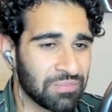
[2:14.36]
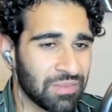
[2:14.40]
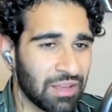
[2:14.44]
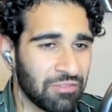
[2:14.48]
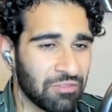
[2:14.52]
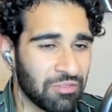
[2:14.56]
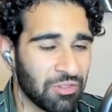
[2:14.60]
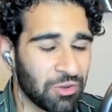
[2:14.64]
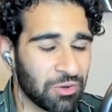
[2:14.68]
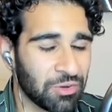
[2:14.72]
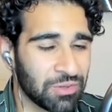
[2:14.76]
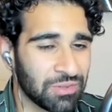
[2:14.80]

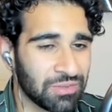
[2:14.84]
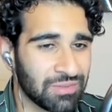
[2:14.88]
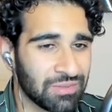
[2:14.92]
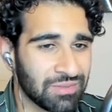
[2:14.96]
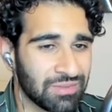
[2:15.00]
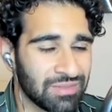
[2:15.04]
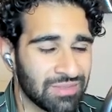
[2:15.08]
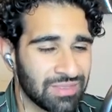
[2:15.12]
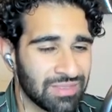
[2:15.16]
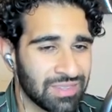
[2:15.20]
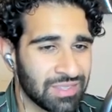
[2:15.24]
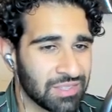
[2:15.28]
I've learned
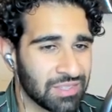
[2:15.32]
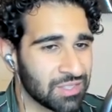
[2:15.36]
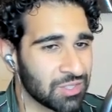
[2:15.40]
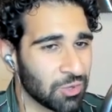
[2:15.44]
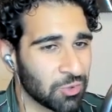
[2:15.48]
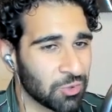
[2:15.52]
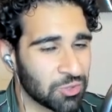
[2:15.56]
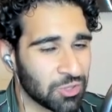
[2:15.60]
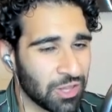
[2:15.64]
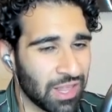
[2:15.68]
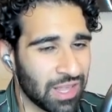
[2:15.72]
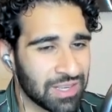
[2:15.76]
to
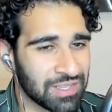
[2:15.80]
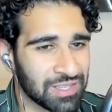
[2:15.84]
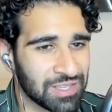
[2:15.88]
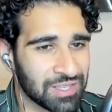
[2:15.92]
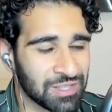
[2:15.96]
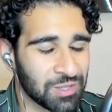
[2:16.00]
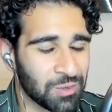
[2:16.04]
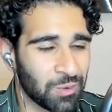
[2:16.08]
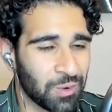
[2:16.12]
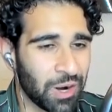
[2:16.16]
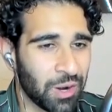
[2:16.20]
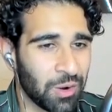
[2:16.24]
socialize
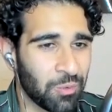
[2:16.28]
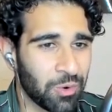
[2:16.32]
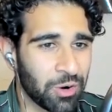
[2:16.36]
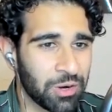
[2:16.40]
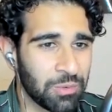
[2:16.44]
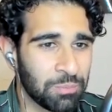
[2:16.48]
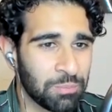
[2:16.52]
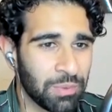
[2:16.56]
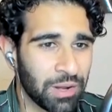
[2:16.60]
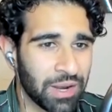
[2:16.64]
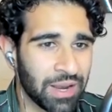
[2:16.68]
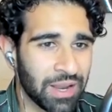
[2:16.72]
isn't the right
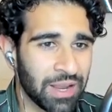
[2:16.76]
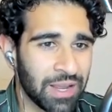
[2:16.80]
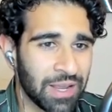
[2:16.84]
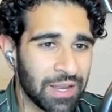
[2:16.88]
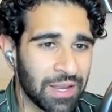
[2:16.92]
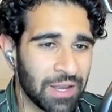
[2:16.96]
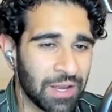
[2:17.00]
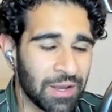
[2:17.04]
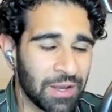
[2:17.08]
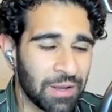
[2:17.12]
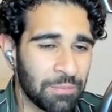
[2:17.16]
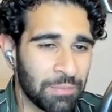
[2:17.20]
word, but
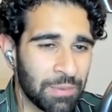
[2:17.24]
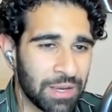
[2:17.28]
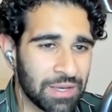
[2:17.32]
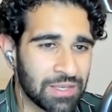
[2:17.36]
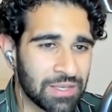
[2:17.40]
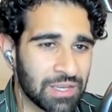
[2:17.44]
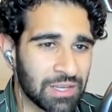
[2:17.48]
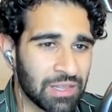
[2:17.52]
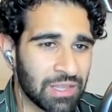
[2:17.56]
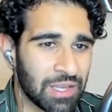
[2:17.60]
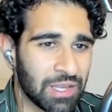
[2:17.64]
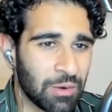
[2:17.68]

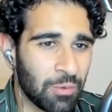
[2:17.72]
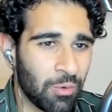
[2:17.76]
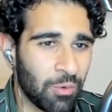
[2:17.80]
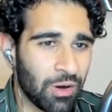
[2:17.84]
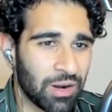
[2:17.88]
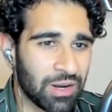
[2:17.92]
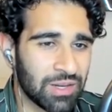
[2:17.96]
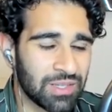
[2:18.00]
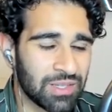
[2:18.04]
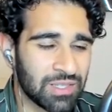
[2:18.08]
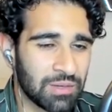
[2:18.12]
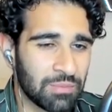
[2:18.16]
basically
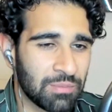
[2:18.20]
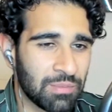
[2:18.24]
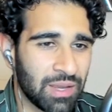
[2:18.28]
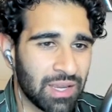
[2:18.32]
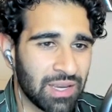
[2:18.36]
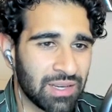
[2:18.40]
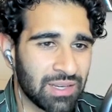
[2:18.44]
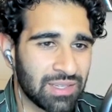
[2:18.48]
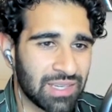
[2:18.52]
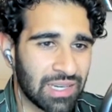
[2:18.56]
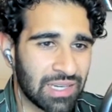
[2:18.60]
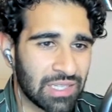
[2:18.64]
wanted to
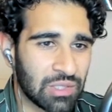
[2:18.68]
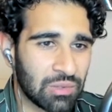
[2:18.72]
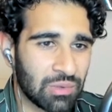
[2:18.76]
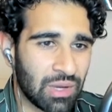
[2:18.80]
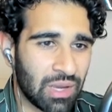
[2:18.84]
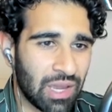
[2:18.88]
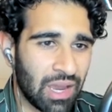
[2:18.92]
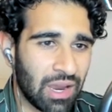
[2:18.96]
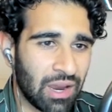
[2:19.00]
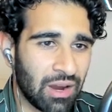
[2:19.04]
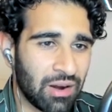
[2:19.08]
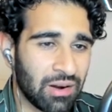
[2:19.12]
make dental
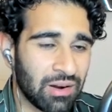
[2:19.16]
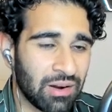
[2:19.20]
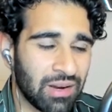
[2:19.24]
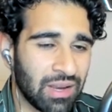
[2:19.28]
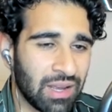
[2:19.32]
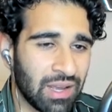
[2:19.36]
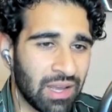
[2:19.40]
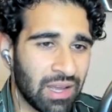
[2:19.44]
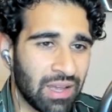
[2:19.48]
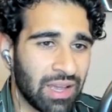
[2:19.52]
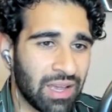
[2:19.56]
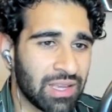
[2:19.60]
care
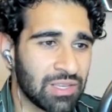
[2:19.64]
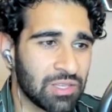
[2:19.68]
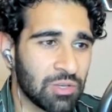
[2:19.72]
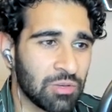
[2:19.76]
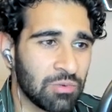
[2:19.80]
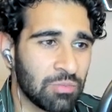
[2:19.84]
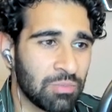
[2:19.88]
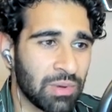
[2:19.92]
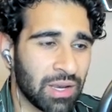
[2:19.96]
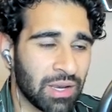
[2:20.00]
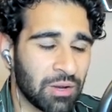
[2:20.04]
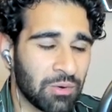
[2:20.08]
as
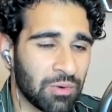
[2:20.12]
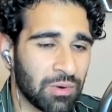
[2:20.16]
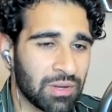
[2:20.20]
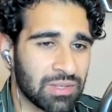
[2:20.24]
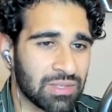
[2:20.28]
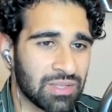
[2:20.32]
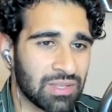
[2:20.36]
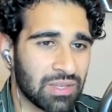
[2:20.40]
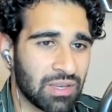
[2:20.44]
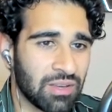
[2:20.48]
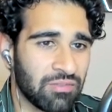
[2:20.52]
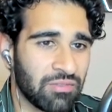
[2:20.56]

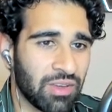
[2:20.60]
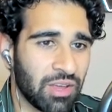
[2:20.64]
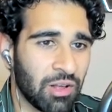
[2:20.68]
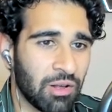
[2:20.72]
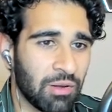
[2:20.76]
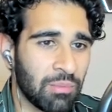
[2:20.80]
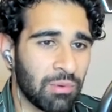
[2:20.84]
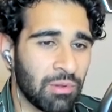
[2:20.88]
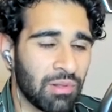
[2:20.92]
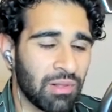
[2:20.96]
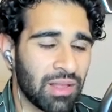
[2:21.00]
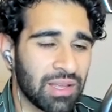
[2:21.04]
ubiquitously
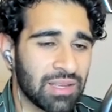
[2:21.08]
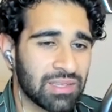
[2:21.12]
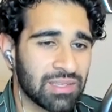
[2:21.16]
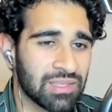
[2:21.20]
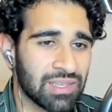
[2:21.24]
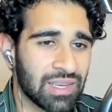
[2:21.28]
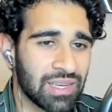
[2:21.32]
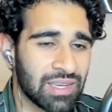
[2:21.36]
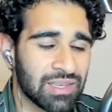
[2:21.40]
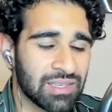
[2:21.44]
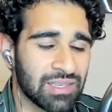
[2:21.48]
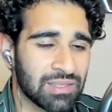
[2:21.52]
available
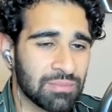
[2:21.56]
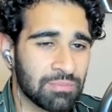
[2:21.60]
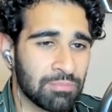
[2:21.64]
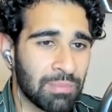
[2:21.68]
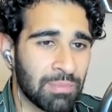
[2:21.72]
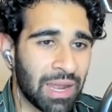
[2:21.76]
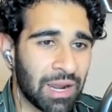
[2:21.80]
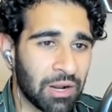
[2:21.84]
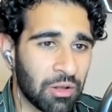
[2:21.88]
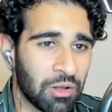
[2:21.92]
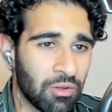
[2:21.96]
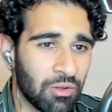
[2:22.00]
as
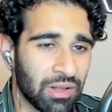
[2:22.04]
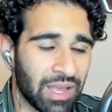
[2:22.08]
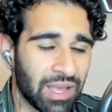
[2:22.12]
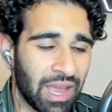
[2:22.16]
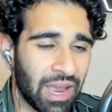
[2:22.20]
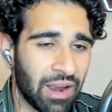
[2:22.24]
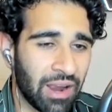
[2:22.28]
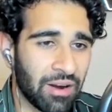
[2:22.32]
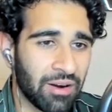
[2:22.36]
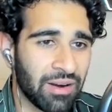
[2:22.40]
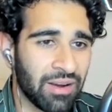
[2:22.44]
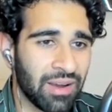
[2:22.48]
medical
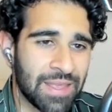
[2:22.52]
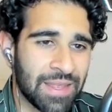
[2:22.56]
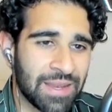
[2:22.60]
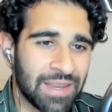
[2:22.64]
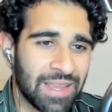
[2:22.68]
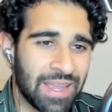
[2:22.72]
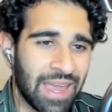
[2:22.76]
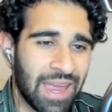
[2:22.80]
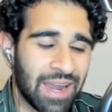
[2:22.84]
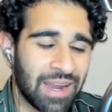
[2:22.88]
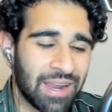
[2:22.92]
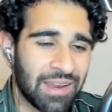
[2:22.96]
care
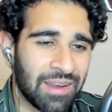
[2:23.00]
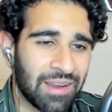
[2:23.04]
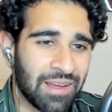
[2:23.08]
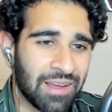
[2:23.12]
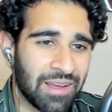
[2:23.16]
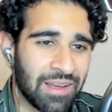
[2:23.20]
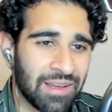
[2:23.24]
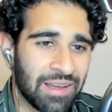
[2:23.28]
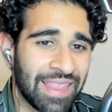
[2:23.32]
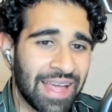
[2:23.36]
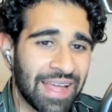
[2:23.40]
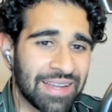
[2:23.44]
in
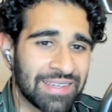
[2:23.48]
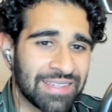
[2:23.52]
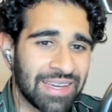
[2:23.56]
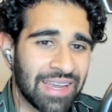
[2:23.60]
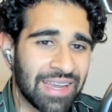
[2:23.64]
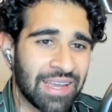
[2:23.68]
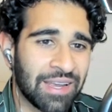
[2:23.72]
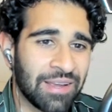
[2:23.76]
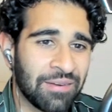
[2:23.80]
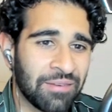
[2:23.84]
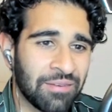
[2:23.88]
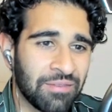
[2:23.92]
Canada. That
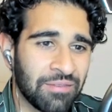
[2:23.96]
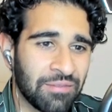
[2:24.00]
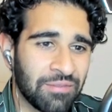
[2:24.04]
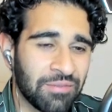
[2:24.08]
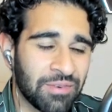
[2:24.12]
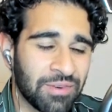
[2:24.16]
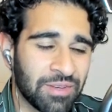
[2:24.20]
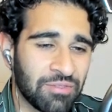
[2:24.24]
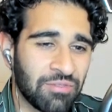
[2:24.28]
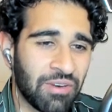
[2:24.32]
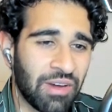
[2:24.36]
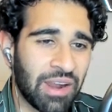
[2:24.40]
day
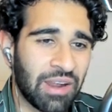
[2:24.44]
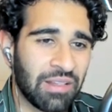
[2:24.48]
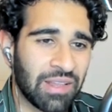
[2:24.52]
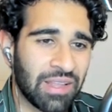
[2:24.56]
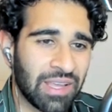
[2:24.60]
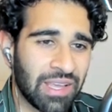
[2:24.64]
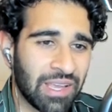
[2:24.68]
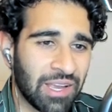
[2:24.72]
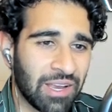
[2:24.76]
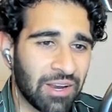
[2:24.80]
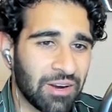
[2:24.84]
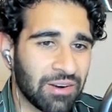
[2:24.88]
was
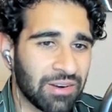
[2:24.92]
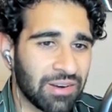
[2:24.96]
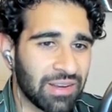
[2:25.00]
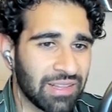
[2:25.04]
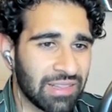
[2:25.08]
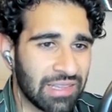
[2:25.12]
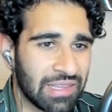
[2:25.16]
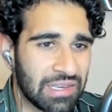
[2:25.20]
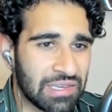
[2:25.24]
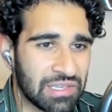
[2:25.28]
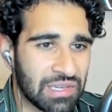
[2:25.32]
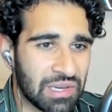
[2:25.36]
finally here,
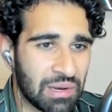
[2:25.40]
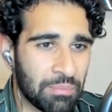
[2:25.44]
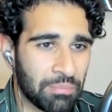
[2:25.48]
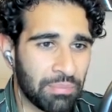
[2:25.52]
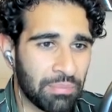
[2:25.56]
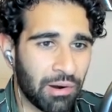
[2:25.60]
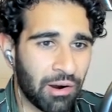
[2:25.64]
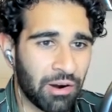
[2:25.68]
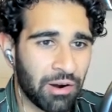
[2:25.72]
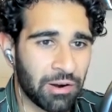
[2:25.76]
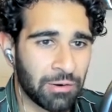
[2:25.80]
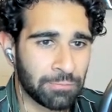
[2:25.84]
at least in
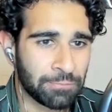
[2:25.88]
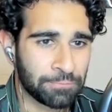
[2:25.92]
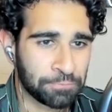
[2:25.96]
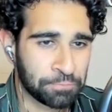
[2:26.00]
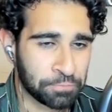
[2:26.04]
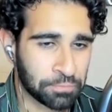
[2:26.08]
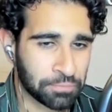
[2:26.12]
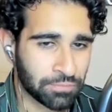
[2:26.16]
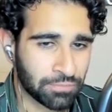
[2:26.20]
part.